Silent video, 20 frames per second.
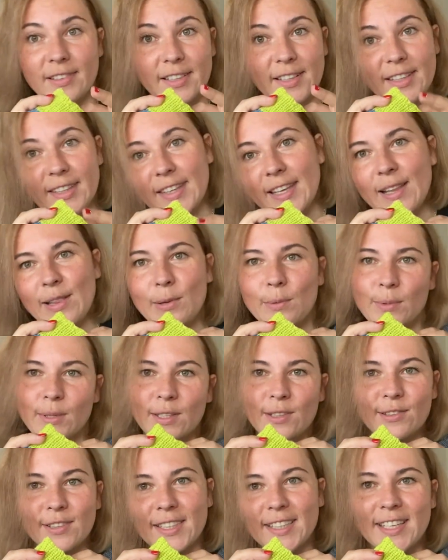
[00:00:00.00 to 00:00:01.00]
yellowy
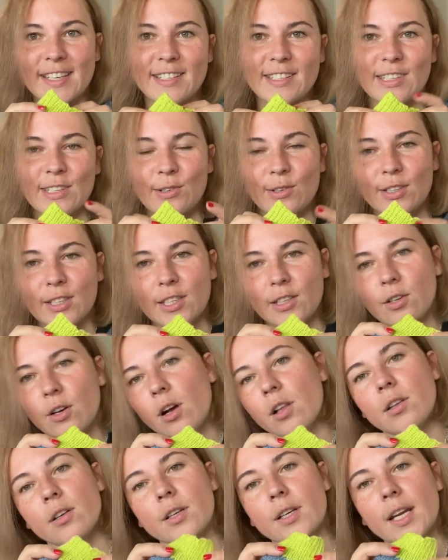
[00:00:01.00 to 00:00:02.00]
greenish neony
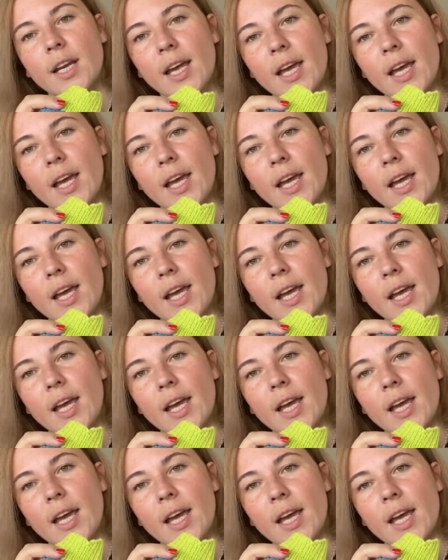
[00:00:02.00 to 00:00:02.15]
color,